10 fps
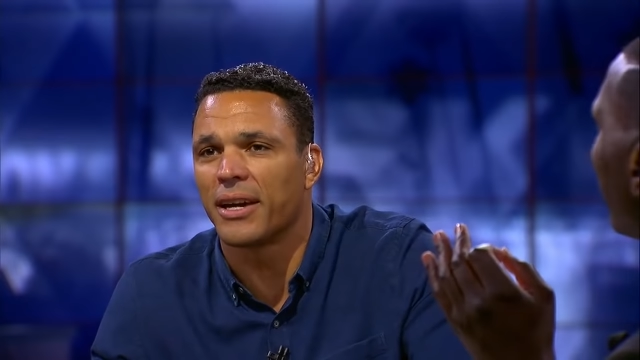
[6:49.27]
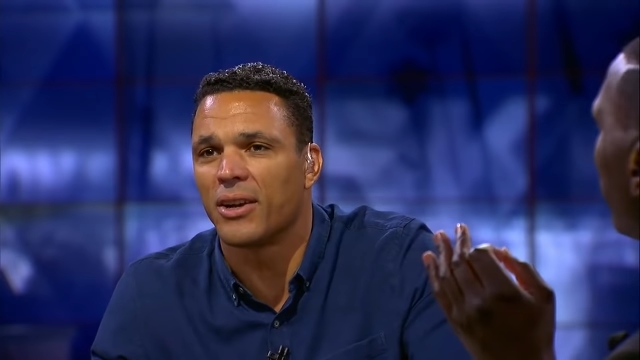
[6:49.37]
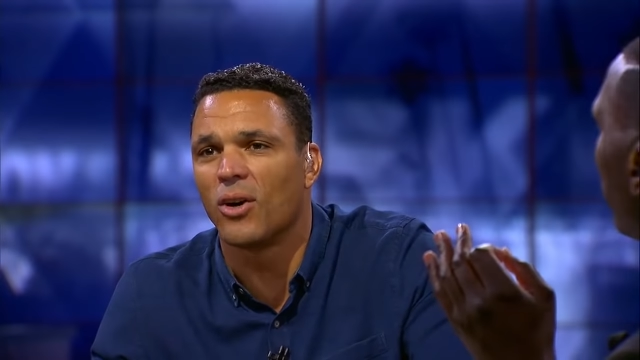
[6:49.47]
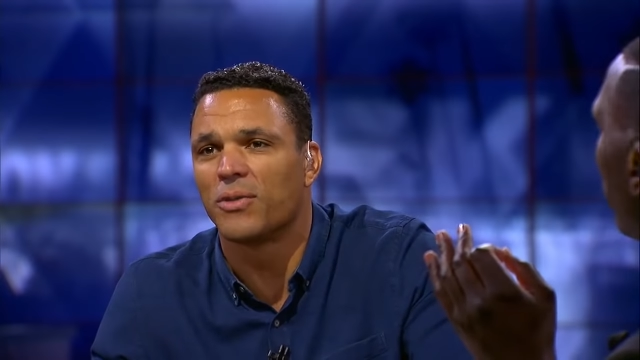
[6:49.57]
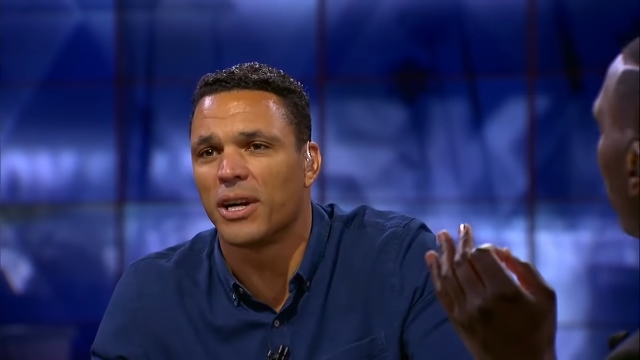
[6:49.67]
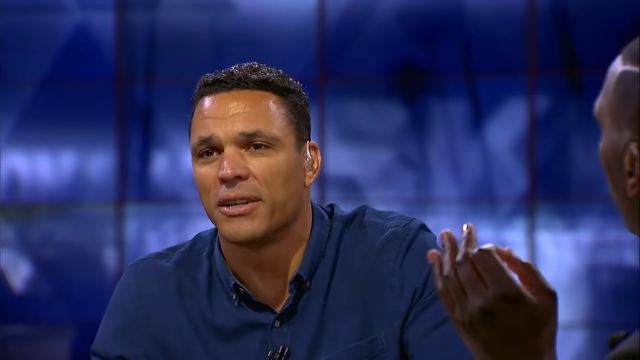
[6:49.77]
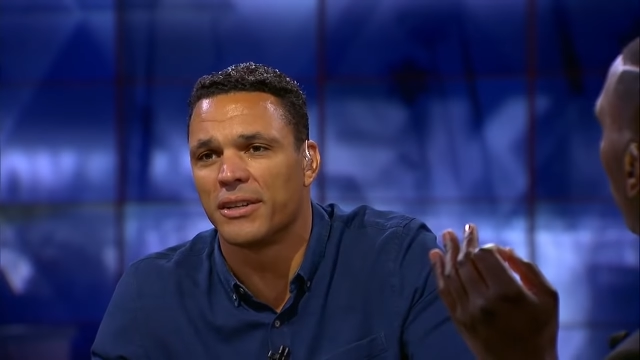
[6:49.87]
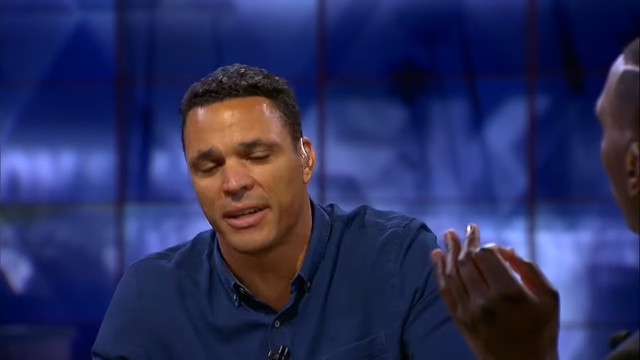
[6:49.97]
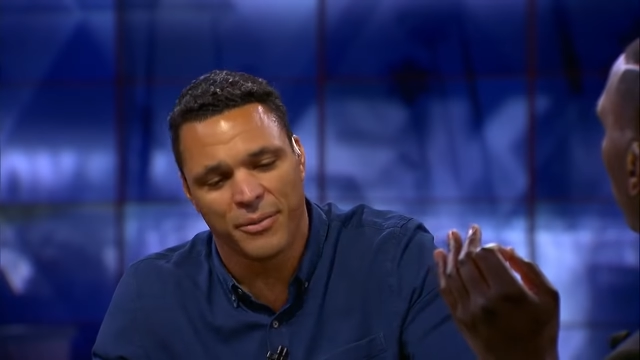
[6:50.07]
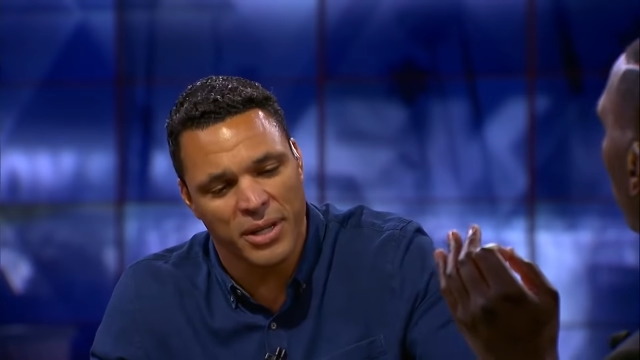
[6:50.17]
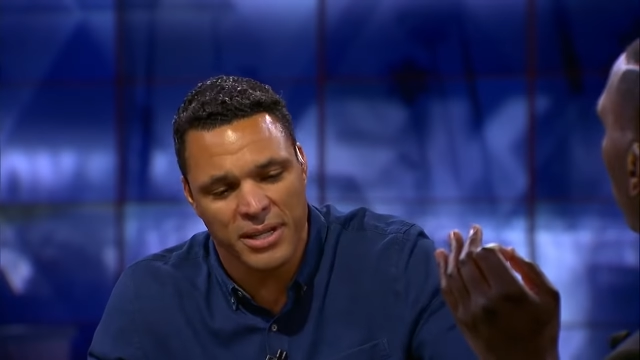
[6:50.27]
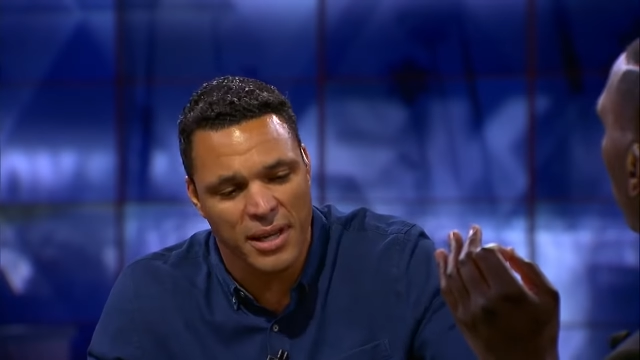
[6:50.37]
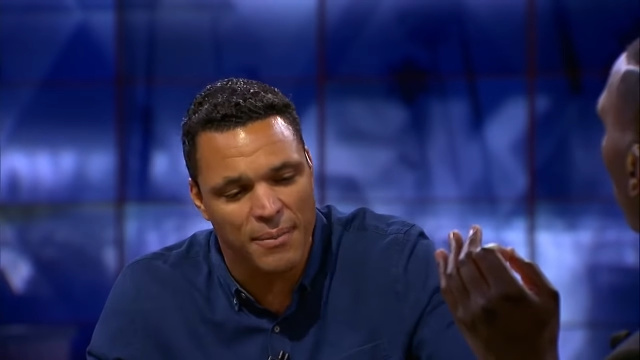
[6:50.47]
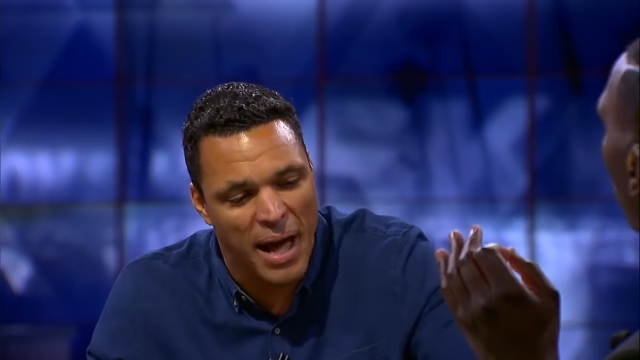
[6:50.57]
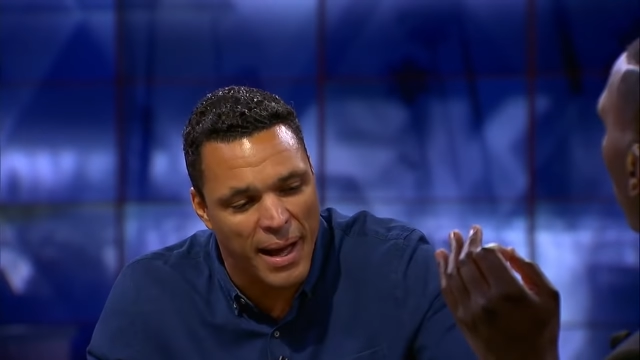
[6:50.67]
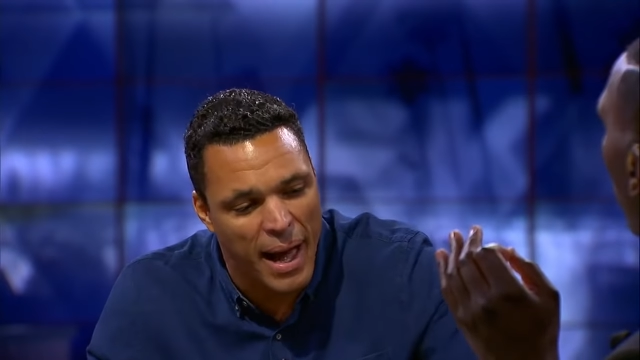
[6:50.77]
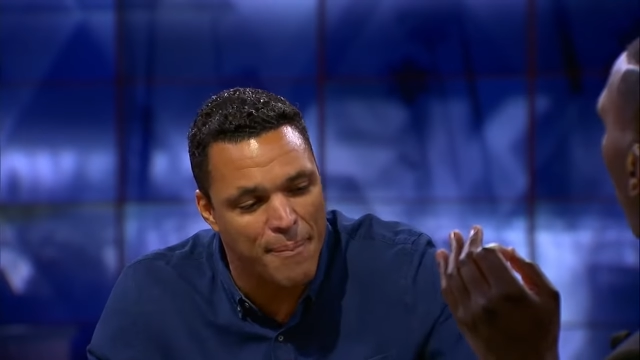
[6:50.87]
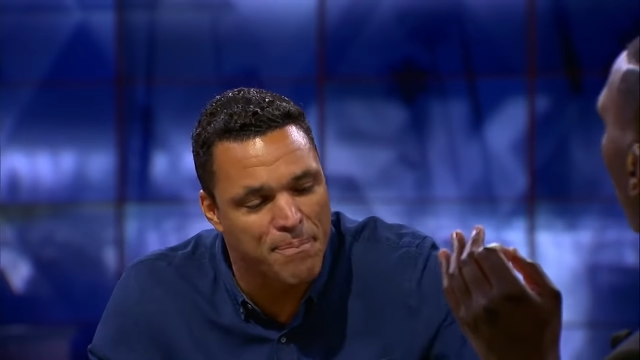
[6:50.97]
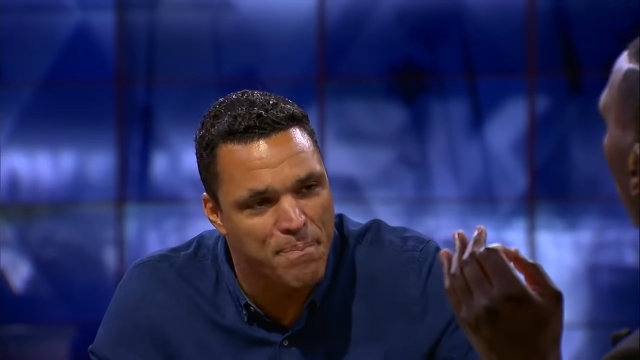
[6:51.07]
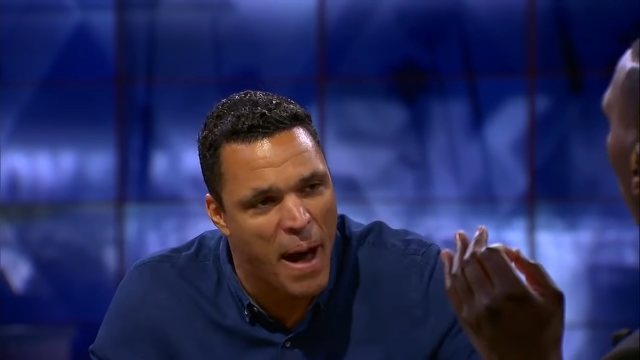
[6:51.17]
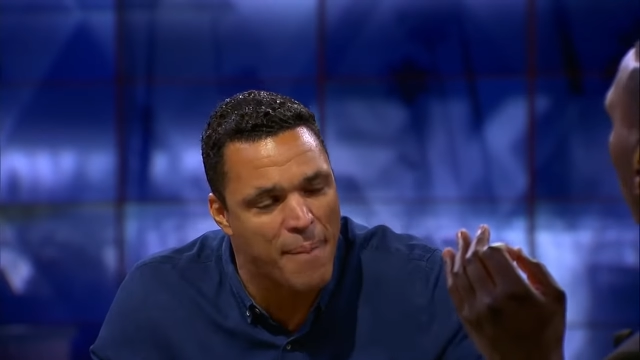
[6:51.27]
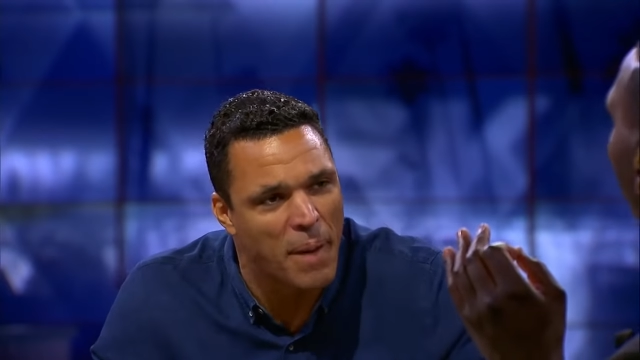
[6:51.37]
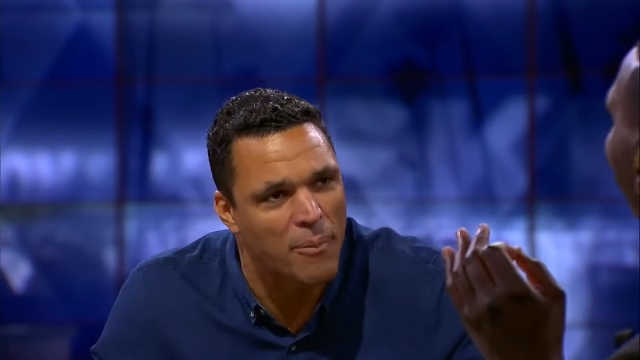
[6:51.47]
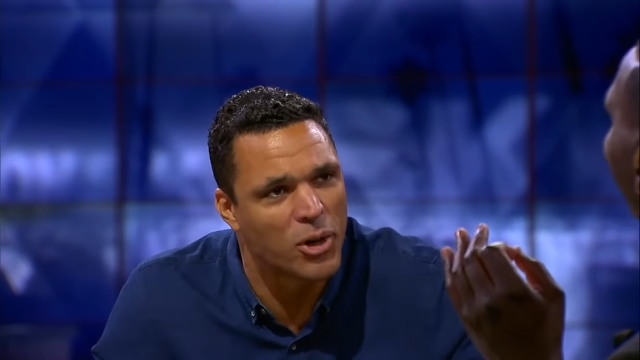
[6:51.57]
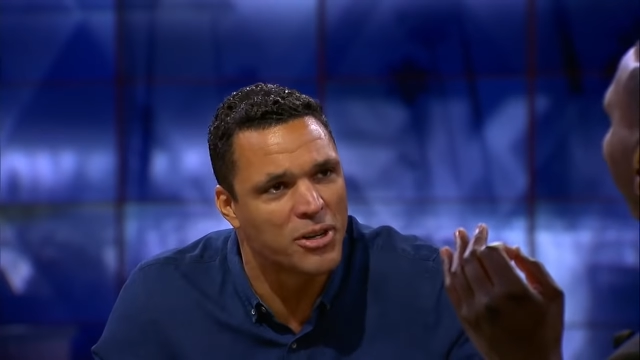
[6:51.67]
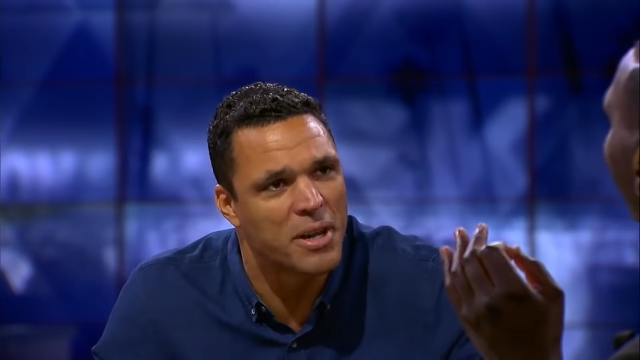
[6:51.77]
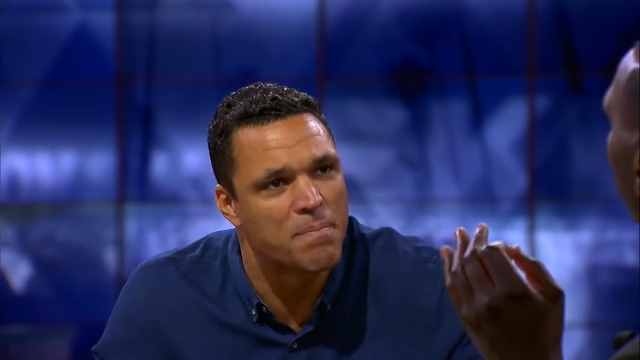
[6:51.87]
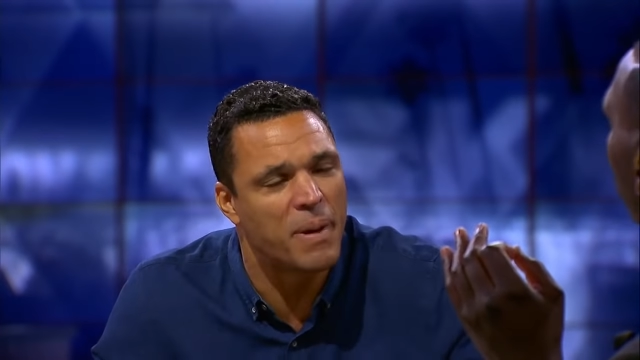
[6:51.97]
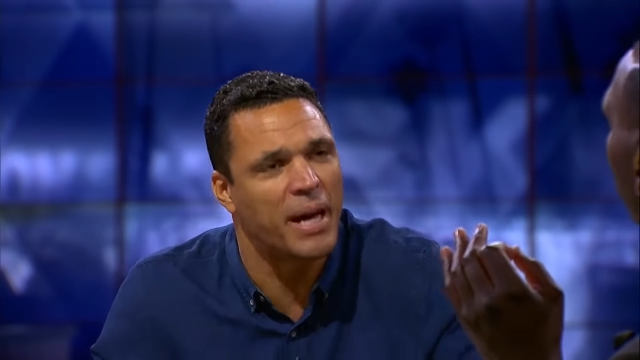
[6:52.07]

And over under, and because I'm I, am i I'm, I'm willing to skip.